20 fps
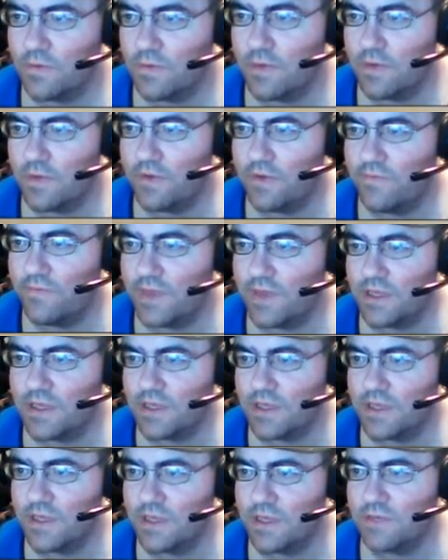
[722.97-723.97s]
One
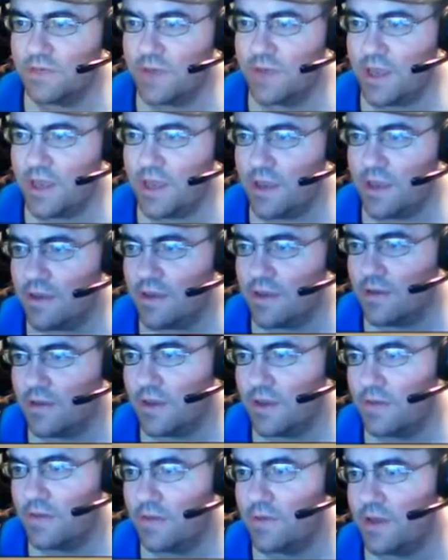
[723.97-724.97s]
facing this way,
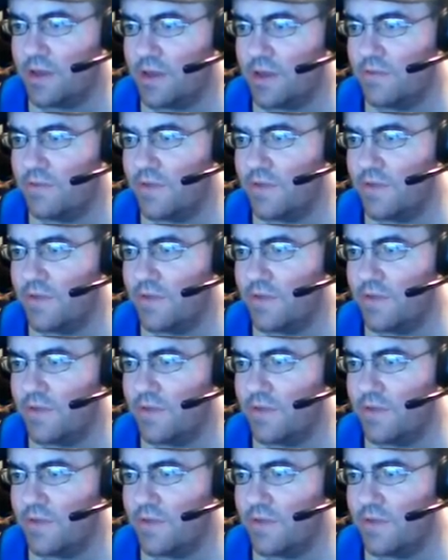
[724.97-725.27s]
and one